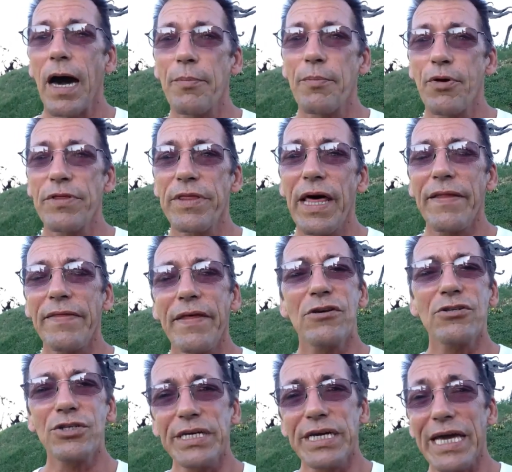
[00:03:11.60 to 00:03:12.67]
I put that
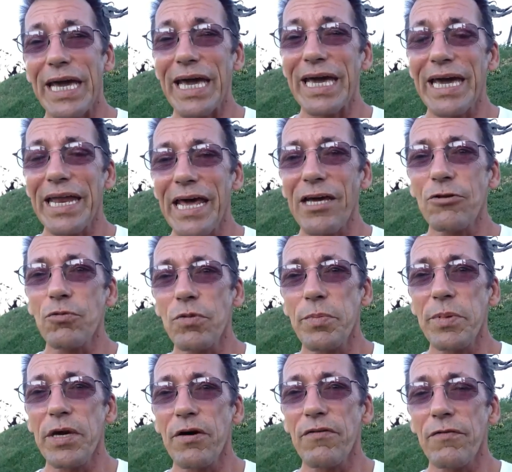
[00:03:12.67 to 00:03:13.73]
there so you can connect
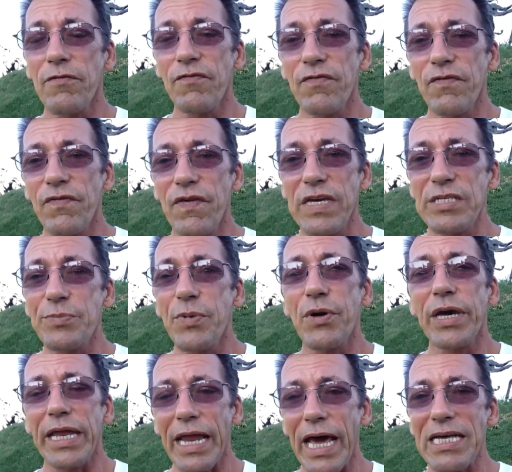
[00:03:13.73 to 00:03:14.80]
with me on
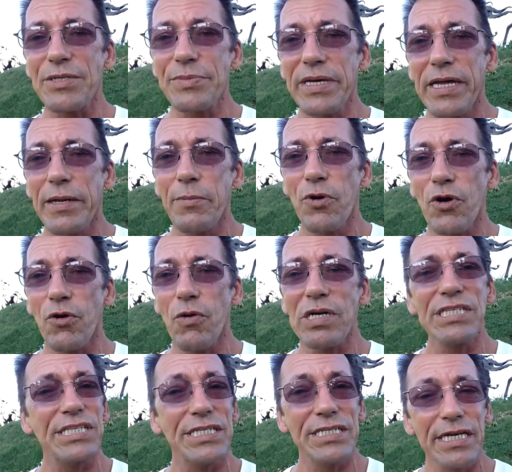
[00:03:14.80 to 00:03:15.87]
Facebook and ask me any more
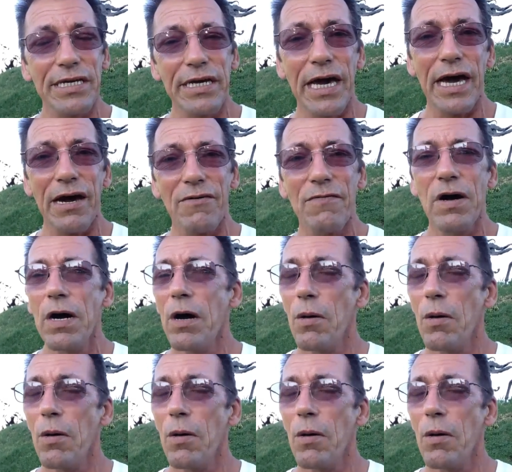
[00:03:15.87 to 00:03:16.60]
questions that you have.